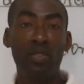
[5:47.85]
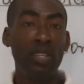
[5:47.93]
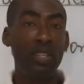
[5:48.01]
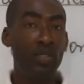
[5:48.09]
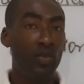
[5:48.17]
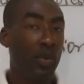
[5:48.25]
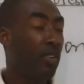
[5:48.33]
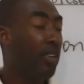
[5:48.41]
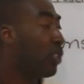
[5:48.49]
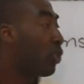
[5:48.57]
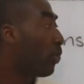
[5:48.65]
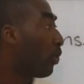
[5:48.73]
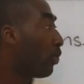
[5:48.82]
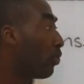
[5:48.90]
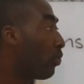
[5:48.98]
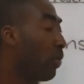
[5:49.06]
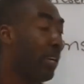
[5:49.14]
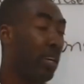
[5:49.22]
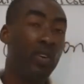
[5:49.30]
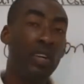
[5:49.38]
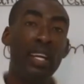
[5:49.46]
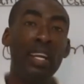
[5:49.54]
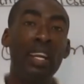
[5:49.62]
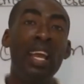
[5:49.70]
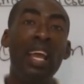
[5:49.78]
to this one. You are supposed to work on
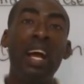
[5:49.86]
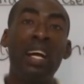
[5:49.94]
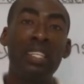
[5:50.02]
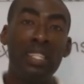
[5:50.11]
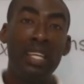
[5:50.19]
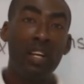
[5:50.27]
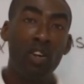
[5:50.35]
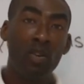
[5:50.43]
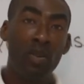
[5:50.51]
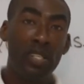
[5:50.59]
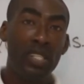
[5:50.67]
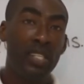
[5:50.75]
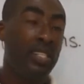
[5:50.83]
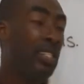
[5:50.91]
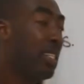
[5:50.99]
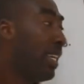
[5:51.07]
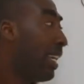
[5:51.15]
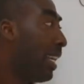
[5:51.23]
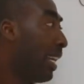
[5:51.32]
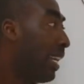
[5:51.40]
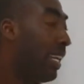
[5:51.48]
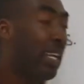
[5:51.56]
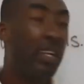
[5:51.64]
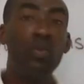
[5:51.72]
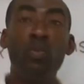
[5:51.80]
that, answer all questions,
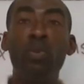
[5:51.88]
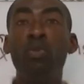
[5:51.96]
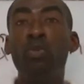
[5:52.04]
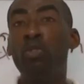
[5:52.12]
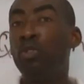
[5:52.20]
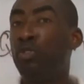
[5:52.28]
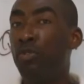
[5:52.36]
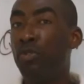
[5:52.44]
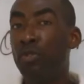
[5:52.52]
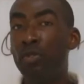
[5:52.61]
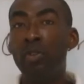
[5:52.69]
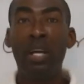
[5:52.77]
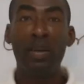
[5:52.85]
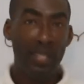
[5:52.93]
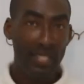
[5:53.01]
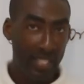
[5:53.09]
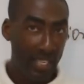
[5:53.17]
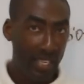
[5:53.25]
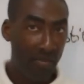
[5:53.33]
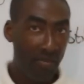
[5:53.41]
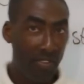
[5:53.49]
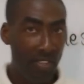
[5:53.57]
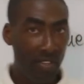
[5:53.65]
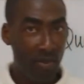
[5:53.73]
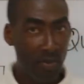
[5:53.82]
and then we will go to our second
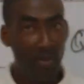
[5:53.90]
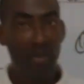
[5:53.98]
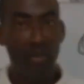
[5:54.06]
video.